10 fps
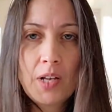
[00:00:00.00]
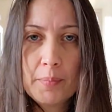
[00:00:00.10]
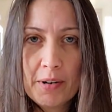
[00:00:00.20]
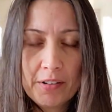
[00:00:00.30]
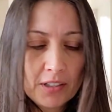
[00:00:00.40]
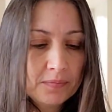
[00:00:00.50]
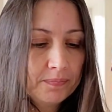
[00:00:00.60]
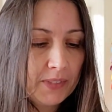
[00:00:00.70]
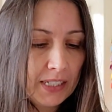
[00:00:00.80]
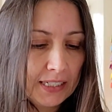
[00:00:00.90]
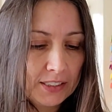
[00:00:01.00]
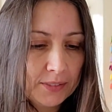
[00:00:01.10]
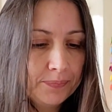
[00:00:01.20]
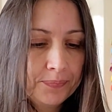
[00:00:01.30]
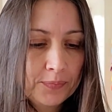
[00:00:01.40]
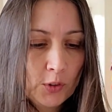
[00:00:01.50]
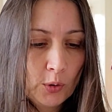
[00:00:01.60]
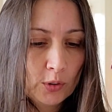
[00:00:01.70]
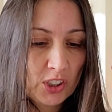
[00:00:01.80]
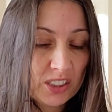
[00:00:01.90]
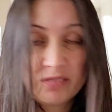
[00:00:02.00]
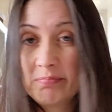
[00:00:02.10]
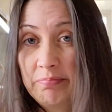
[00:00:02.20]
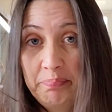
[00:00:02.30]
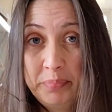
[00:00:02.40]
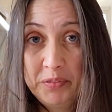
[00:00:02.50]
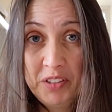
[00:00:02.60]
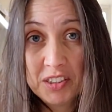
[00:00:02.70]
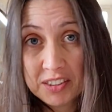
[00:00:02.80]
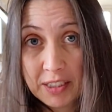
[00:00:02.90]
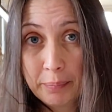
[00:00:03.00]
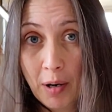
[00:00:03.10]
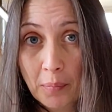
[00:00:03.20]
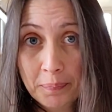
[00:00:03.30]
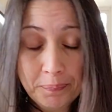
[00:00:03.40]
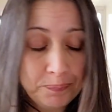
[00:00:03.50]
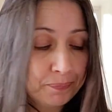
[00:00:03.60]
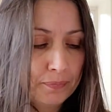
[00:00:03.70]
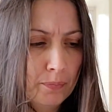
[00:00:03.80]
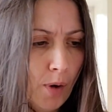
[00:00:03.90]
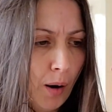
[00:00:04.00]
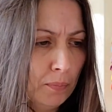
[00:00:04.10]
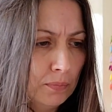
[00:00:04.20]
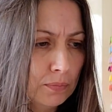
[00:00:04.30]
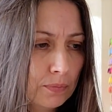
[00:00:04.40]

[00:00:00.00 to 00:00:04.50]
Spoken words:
American, Canadian, or just prefer to say Mum, Mom.